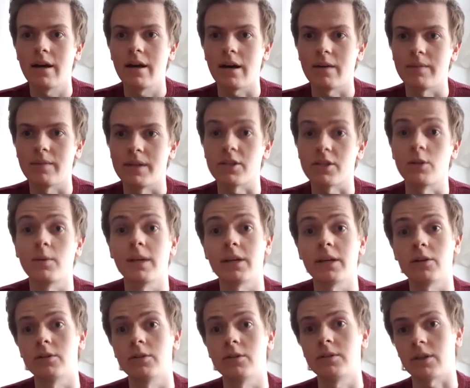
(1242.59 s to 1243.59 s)
I mean, it's all well
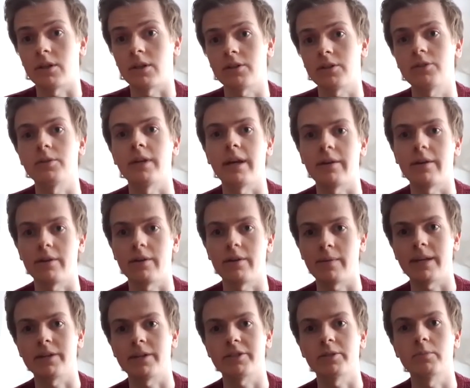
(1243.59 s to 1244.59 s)
and good talking to an area
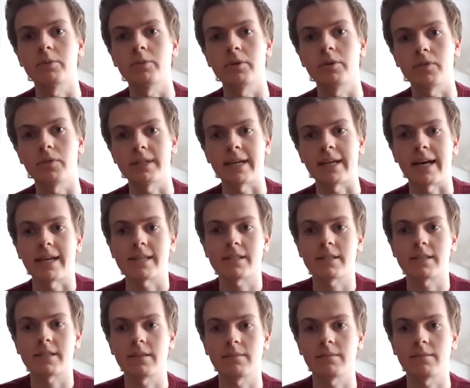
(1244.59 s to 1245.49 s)
manager, but if the task